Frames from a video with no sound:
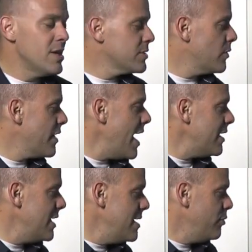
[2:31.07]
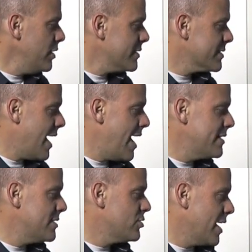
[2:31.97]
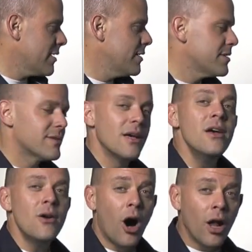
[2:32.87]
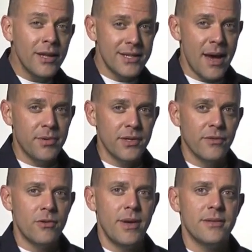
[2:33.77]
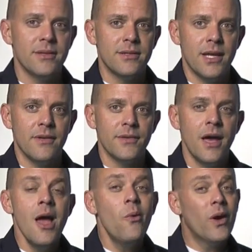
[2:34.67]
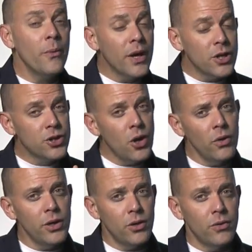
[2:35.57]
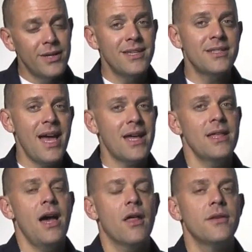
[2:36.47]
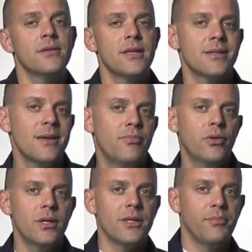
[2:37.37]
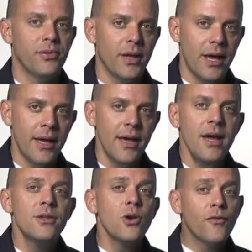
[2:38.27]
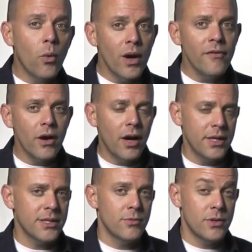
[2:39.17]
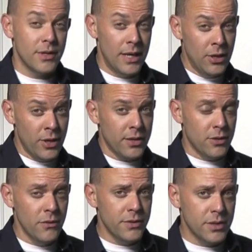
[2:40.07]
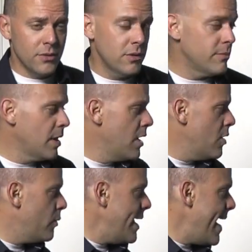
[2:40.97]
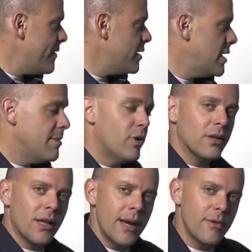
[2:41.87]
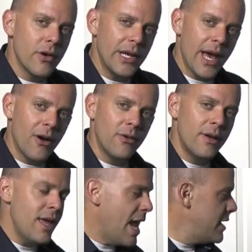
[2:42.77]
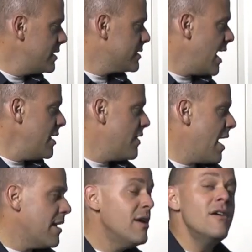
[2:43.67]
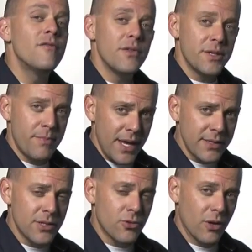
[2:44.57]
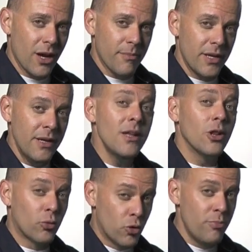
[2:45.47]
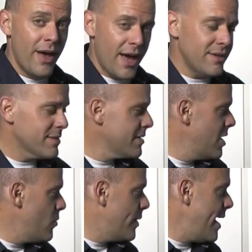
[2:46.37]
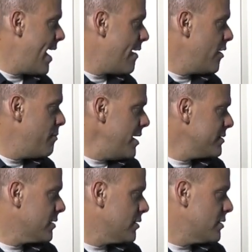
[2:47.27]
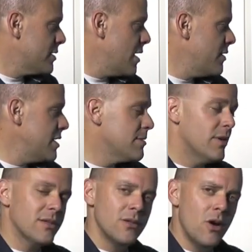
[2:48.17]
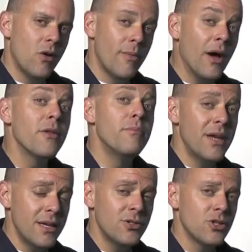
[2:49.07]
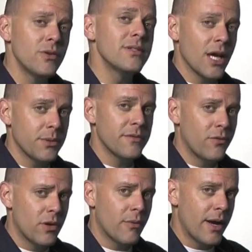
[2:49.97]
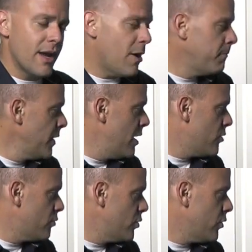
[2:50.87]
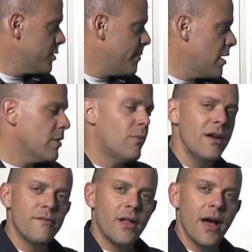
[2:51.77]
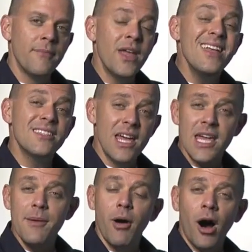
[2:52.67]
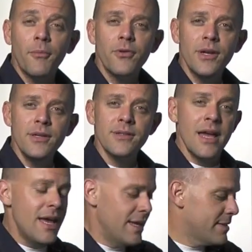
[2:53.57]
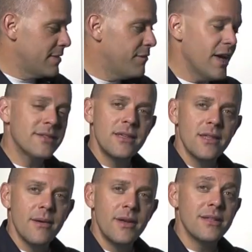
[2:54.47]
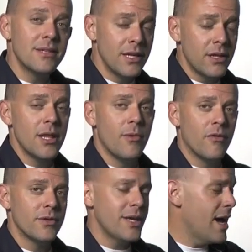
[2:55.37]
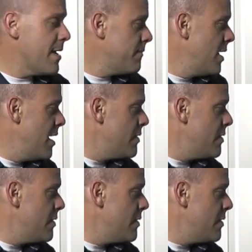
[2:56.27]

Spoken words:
So with that, ebooks, guides, and checklists, all examples of learn-based incentives. What I want to show you is exactly how these things get put into play. So for one of our customers at Internet Services Group, we have an ebook library now. And inside that, for this pest control company, LaRue Pest, we have Pest Alert, 10 things you must know about the big issue in Southwest Florida right now, the Rugo spiraling whitefly. It's taking palm trees, it's infesting them, and it's killing them over time.